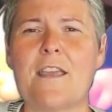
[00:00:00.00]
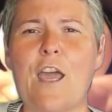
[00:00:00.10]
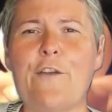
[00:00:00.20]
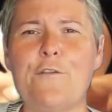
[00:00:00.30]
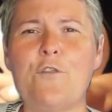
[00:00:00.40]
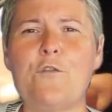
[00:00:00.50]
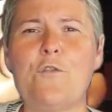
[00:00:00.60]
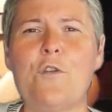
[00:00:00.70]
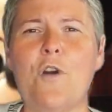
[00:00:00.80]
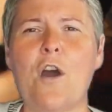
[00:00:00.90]
if
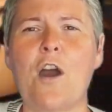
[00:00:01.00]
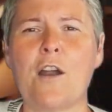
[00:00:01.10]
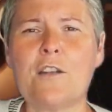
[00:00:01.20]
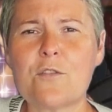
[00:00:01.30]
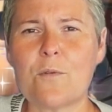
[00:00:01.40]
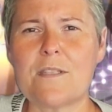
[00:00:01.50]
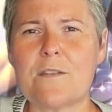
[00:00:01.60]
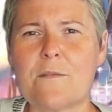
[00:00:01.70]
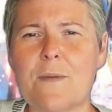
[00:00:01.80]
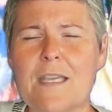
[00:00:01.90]
you aren't going
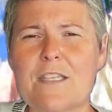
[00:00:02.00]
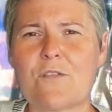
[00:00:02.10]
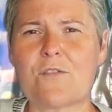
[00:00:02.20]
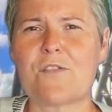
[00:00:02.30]
to the Mickey's Not